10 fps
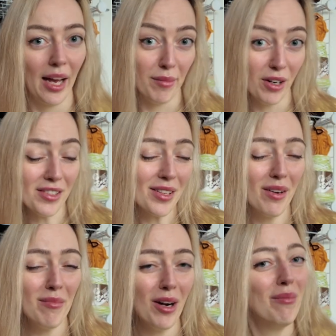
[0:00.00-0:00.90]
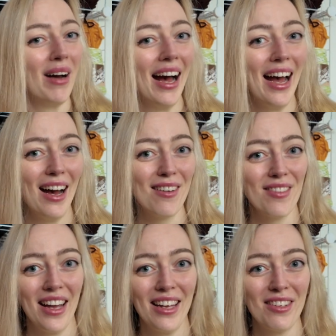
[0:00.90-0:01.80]
I'm also a mum. I
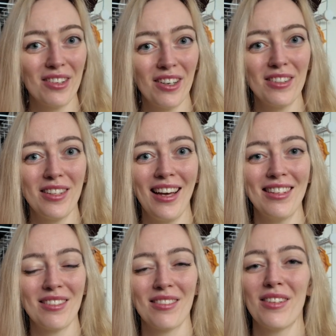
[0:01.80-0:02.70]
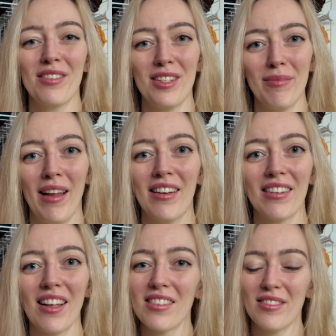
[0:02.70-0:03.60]
have a daughter, so it was lovely to spend
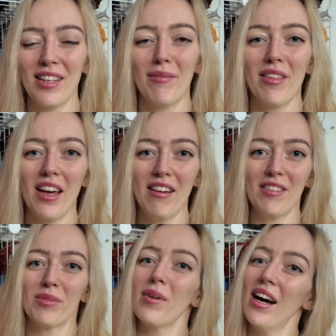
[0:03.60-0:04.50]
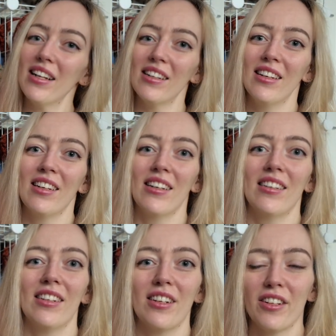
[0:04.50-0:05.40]
lots of time with her as well.
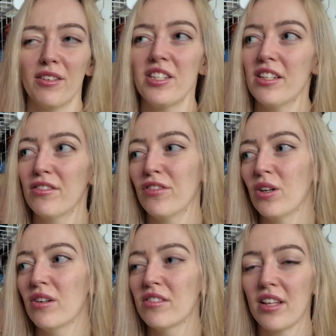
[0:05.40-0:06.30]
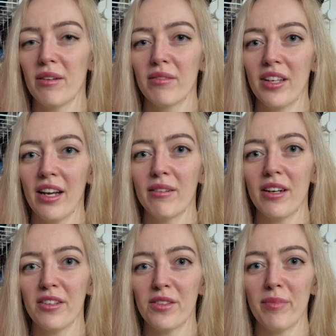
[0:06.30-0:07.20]
Although she is 4, so, you know,
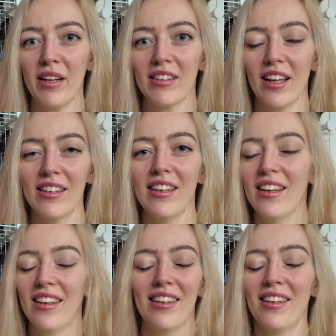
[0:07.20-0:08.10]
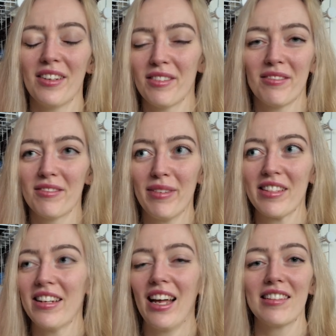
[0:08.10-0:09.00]
I do spend like
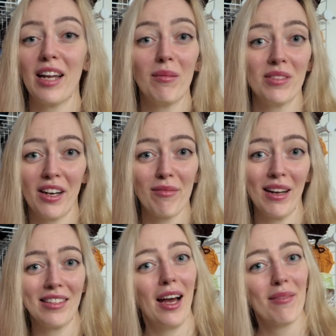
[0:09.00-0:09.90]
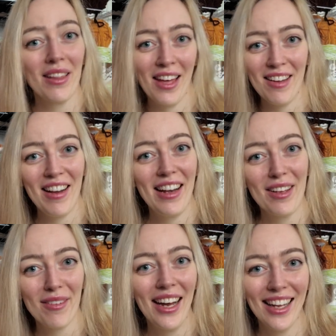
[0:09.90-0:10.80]
basically 99% of my time with her
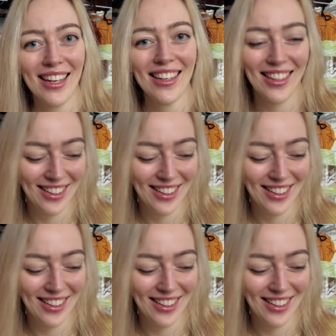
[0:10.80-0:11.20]
anyway.